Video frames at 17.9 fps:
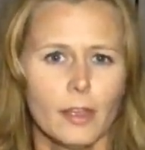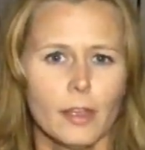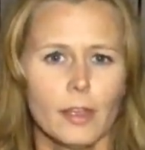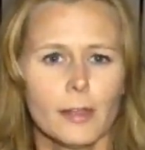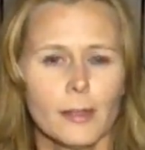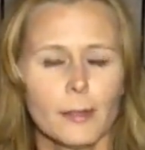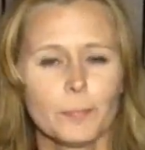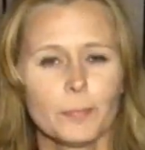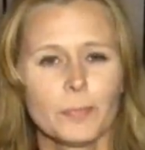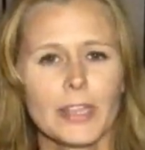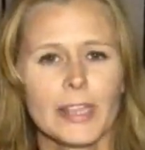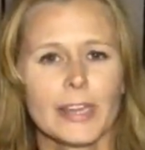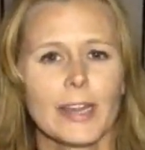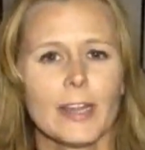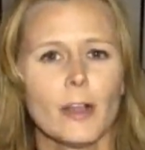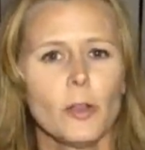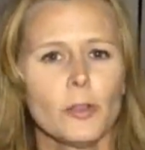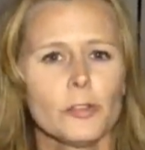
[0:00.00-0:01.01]
And
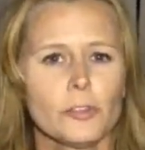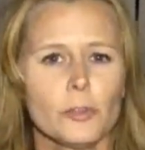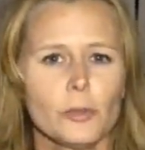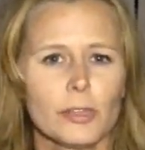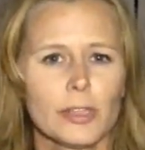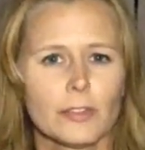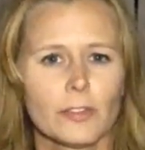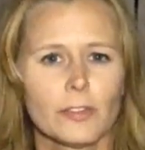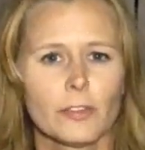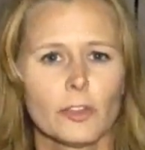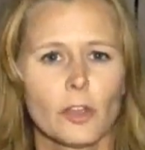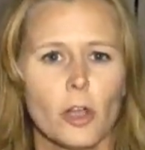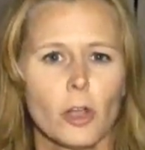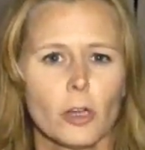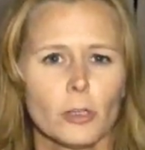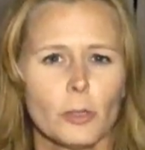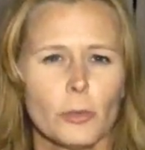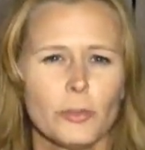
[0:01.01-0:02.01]
I also think that the
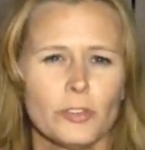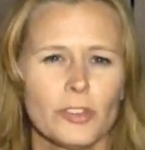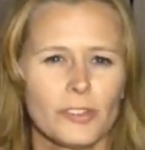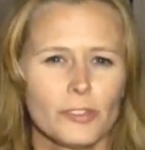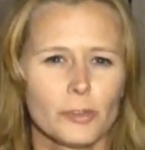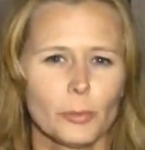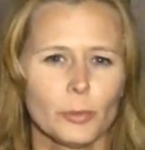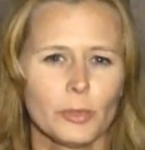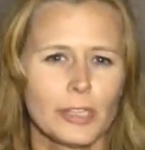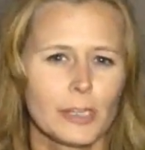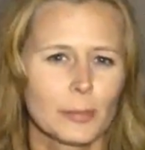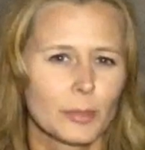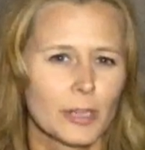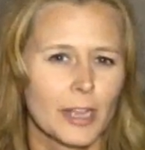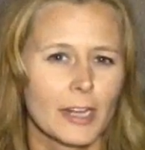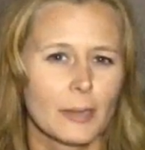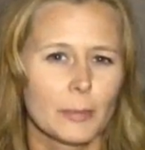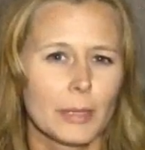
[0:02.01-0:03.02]
car loan doesn't really
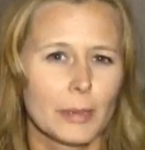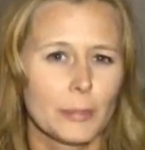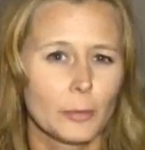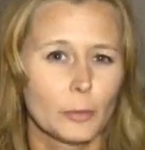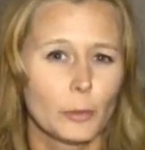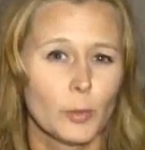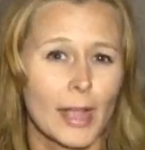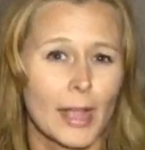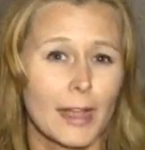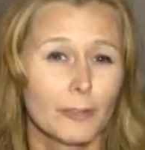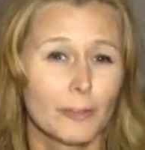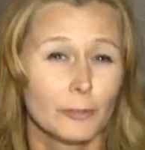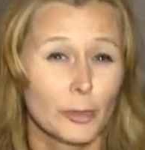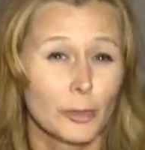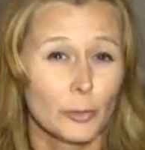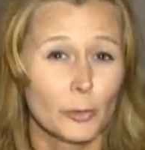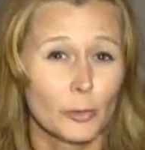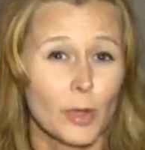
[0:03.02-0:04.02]
apply to people who have
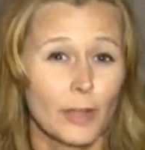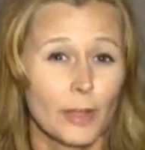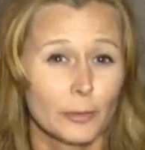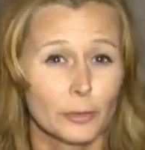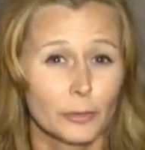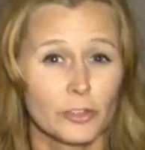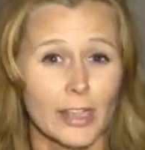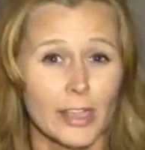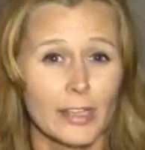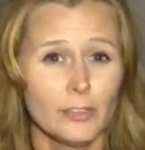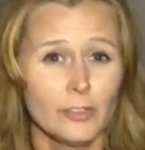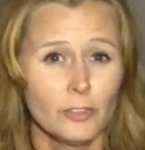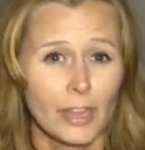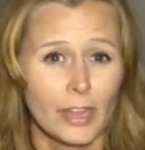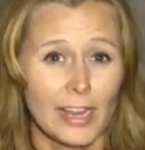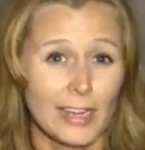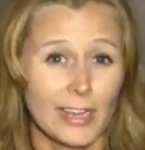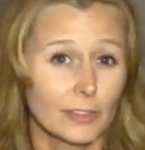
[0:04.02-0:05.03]
no other debt
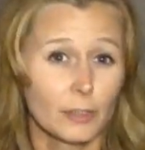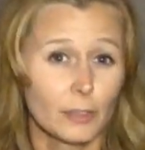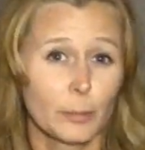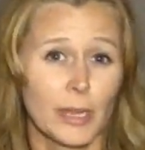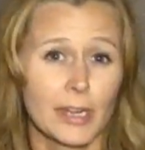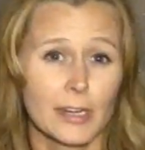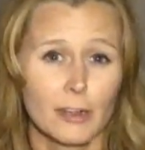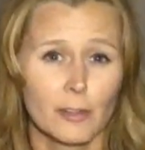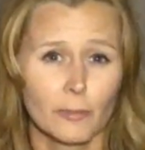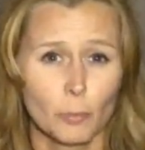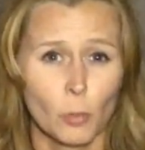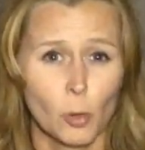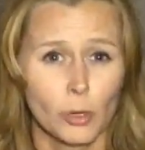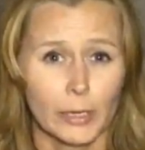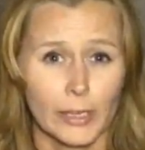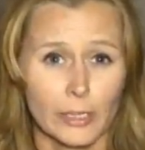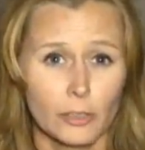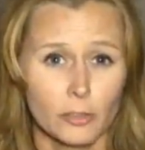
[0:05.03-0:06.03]
and a paid off
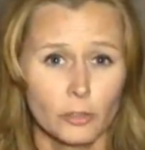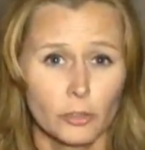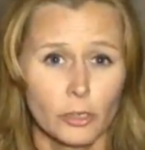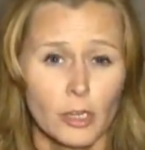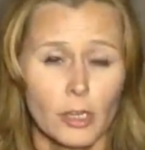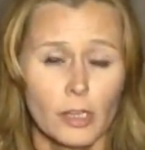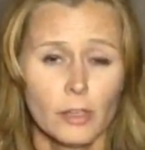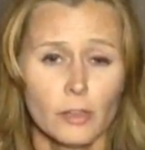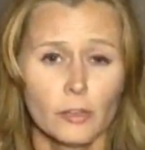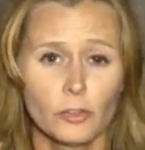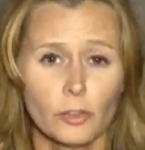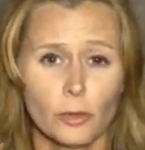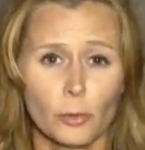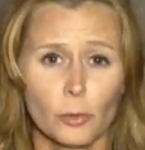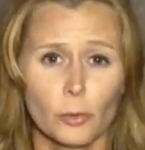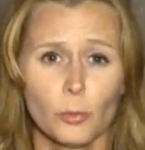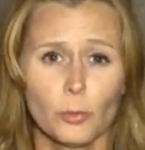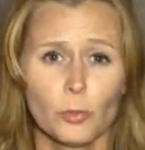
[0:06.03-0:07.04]
mortgage.
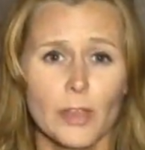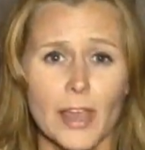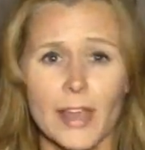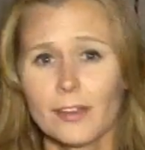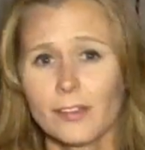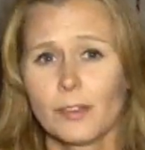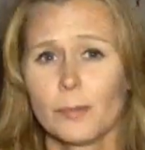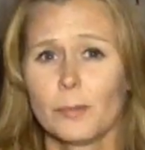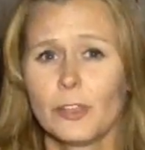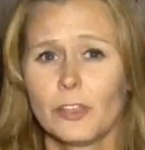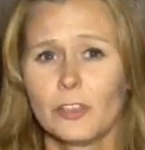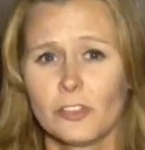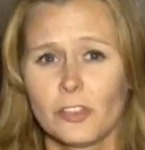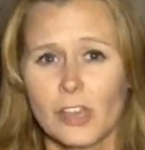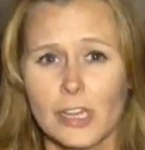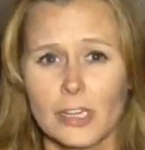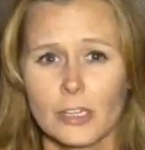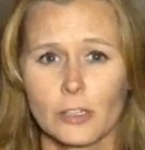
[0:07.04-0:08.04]
So that is something to
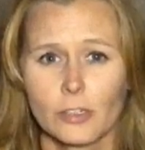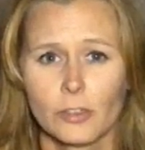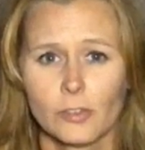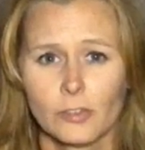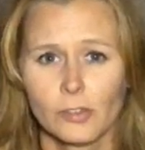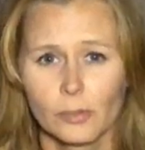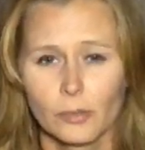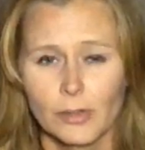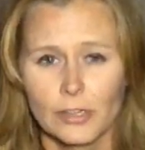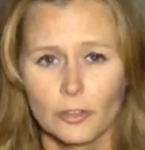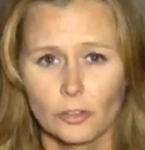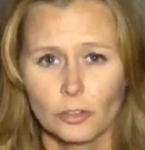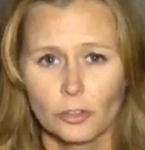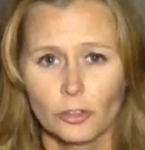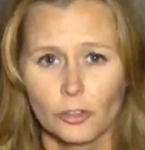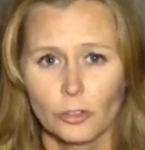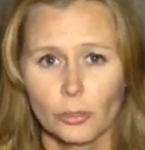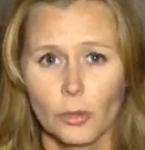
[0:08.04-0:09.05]
take into consideration
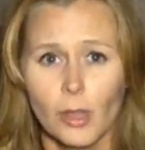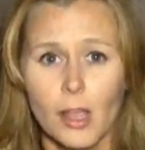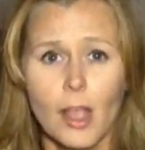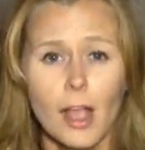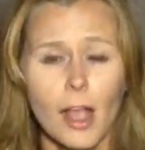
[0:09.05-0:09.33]
too.